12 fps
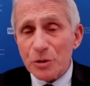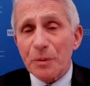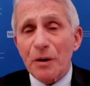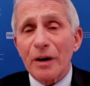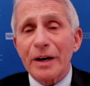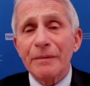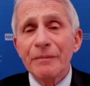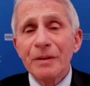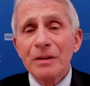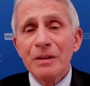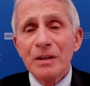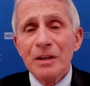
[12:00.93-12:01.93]
part.
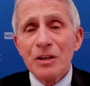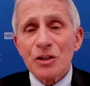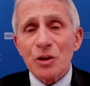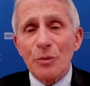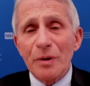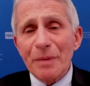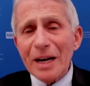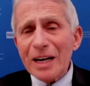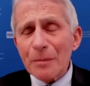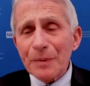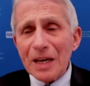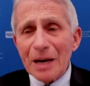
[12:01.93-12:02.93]
So we may
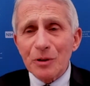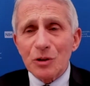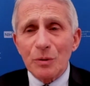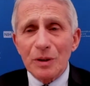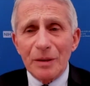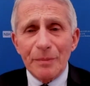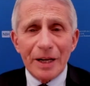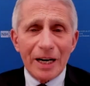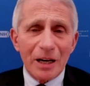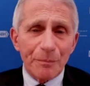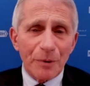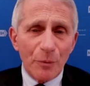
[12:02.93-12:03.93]
not be able to
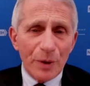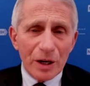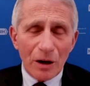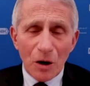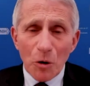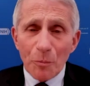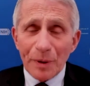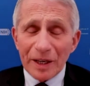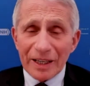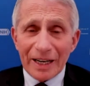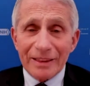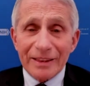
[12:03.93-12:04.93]
eliminate it, but we are hoping,
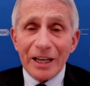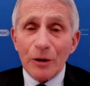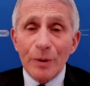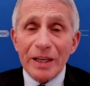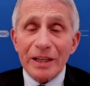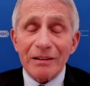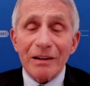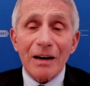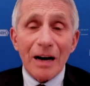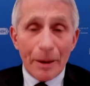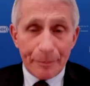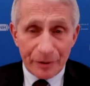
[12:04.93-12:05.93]
and I think we can
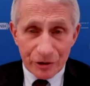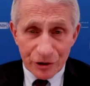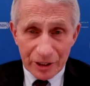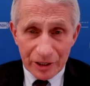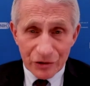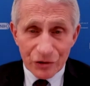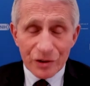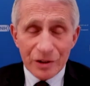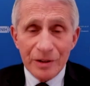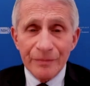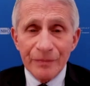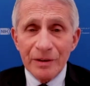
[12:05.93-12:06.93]
accomplish this,
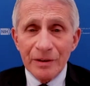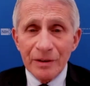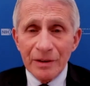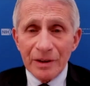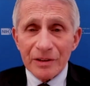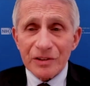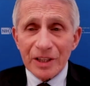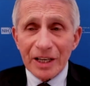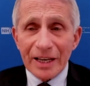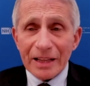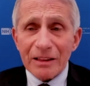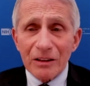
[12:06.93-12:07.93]
is to
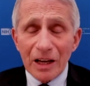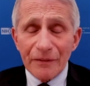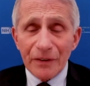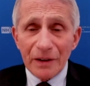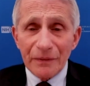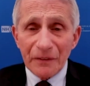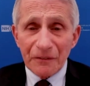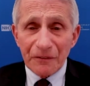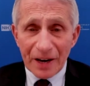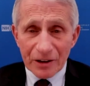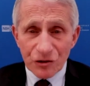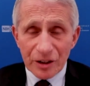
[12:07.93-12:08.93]
get the level of
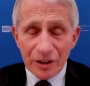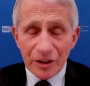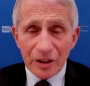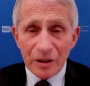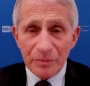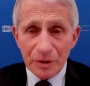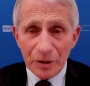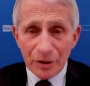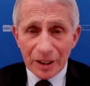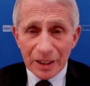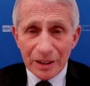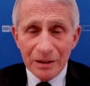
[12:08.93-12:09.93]
infection in the
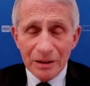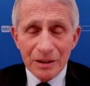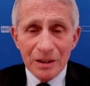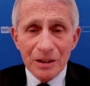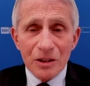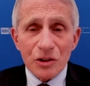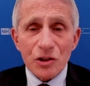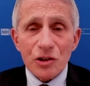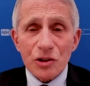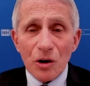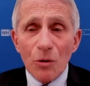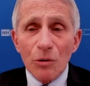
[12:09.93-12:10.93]
community
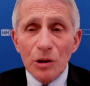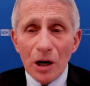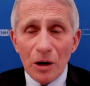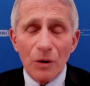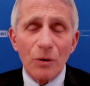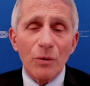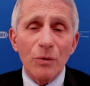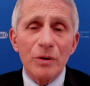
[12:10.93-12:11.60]
so low